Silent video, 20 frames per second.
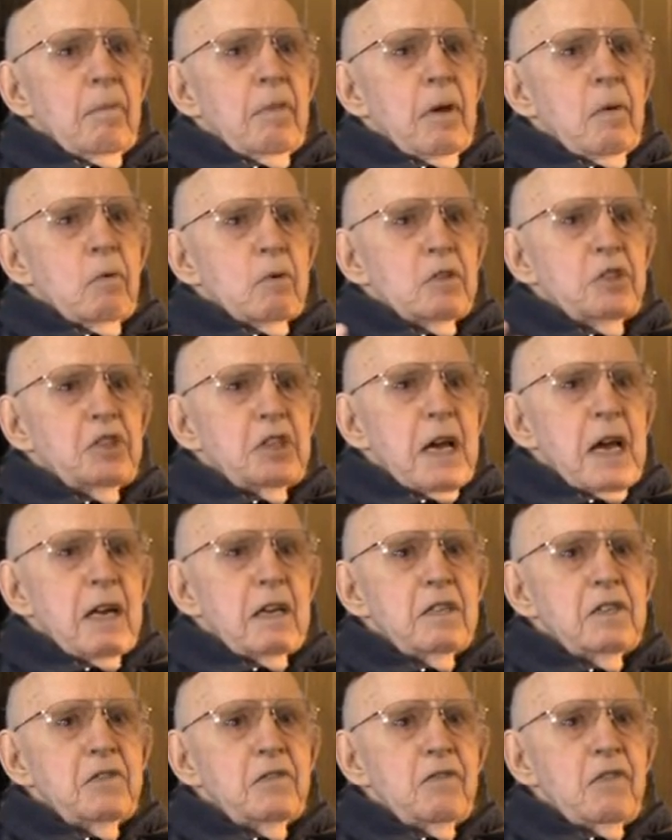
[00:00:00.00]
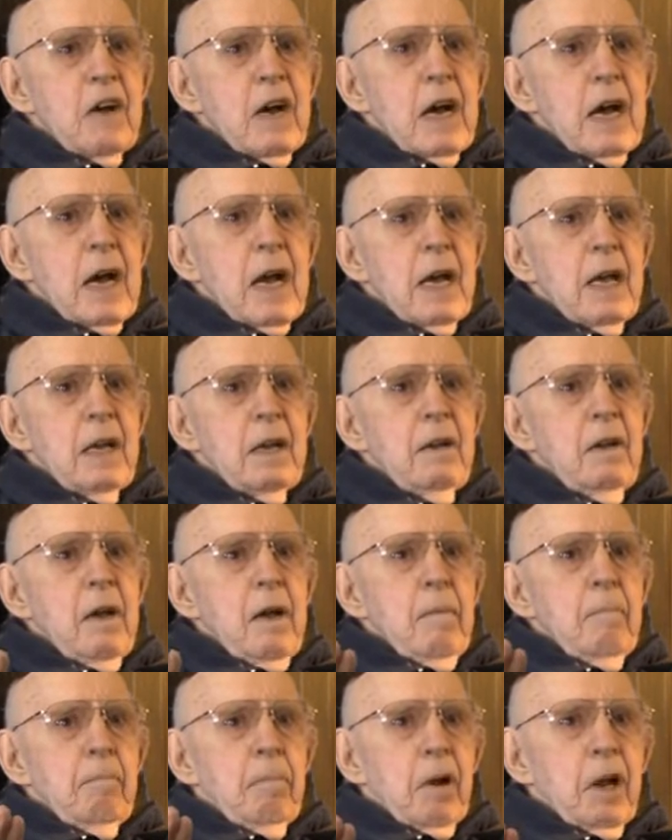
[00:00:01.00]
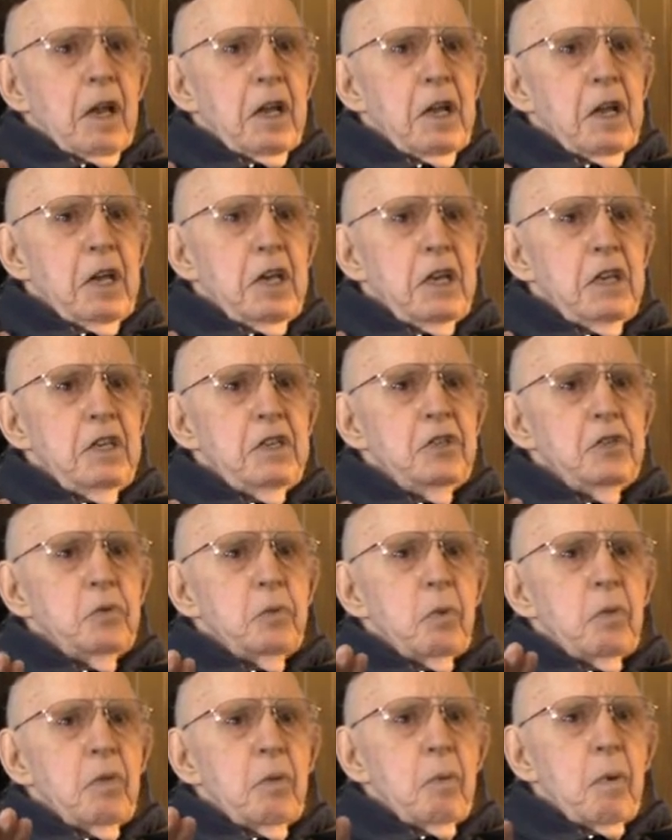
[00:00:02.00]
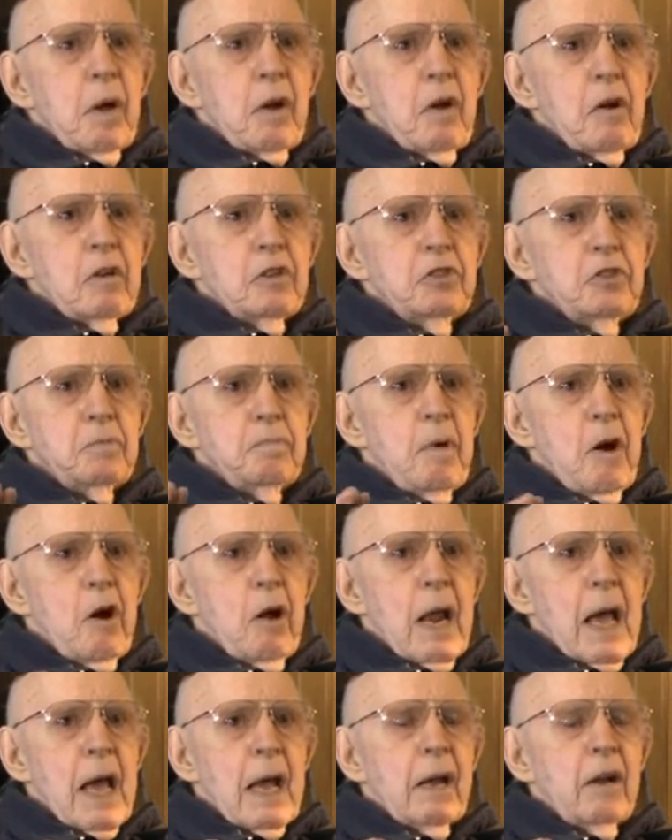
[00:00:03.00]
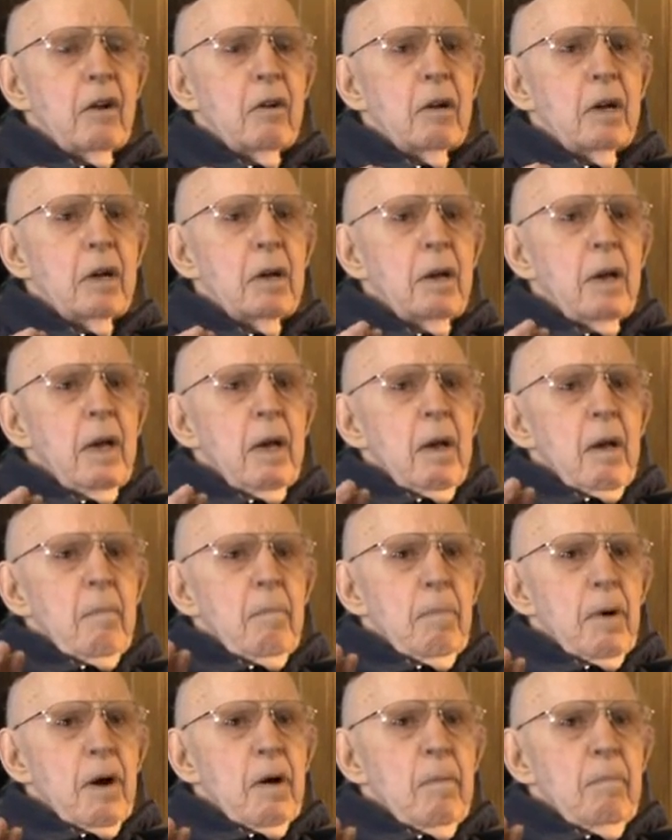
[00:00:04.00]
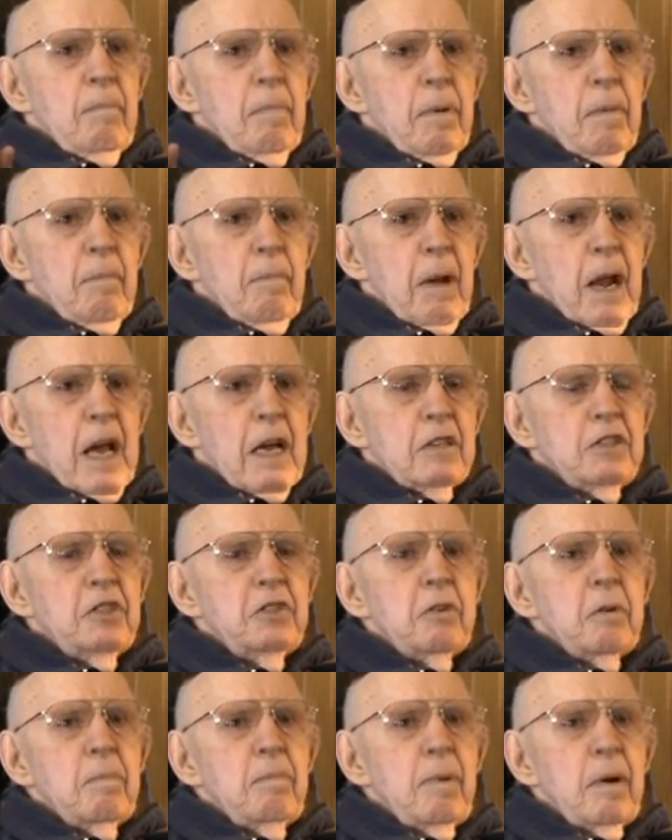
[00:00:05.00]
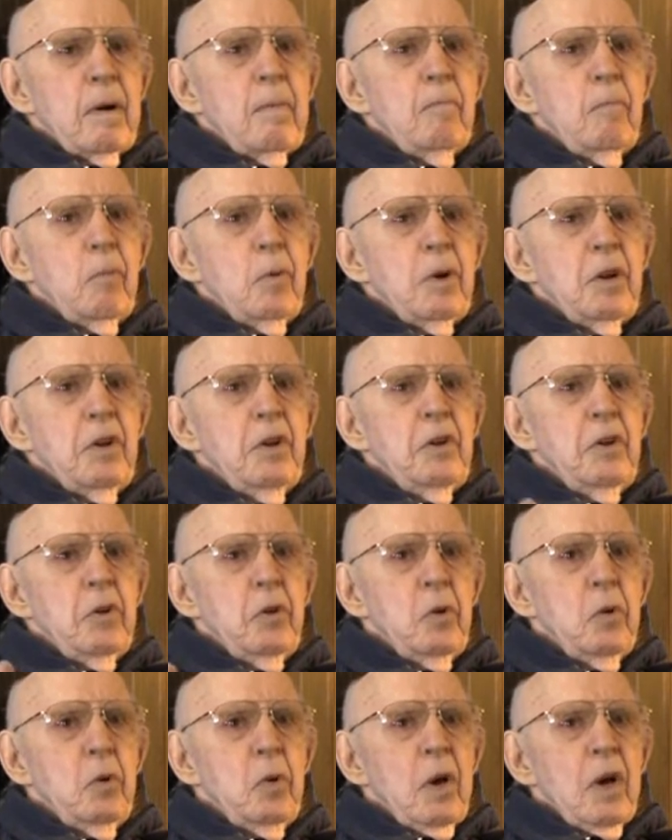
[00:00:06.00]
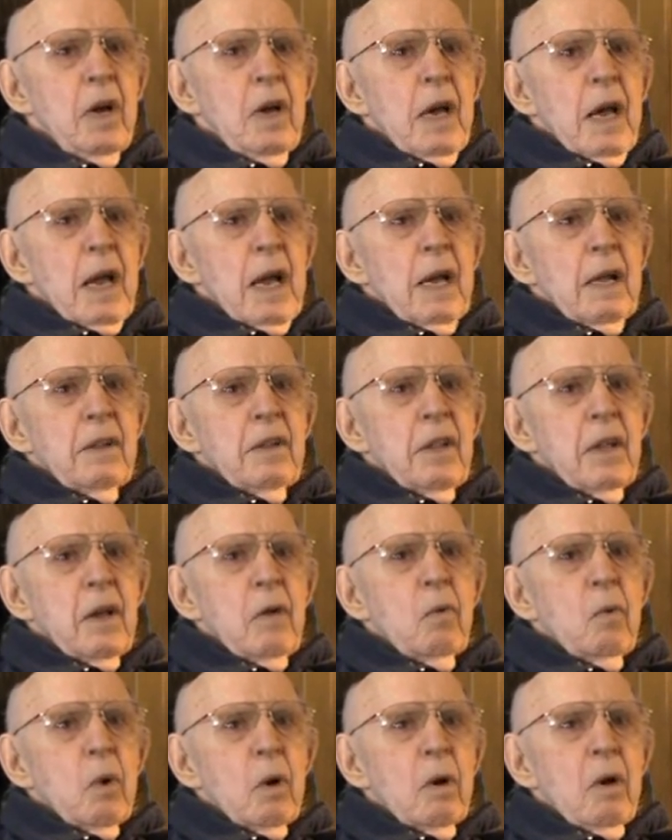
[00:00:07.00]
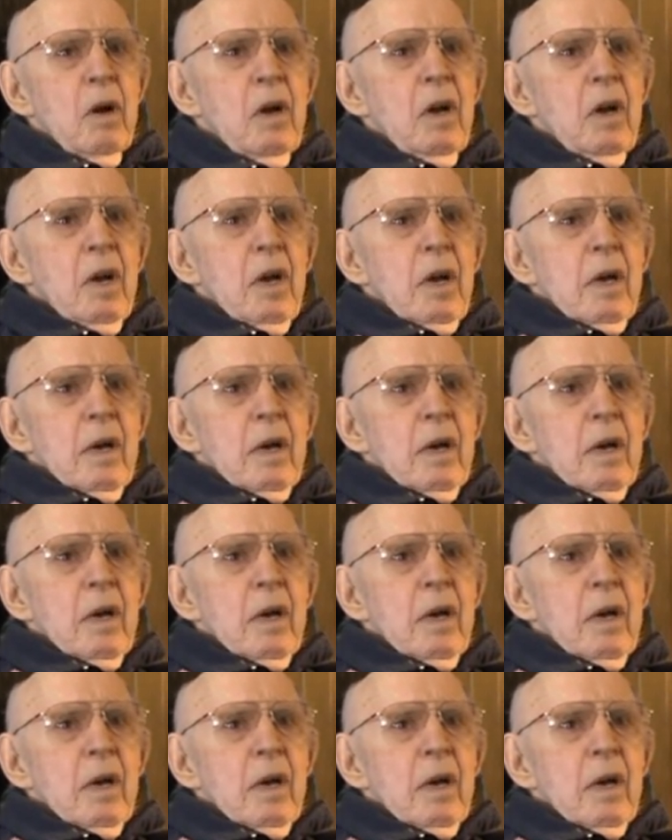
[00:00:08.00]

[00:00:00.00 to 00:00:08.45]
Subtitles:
They were satisfied, pleased with what our small aggregate pump and plaster pump would do, and they were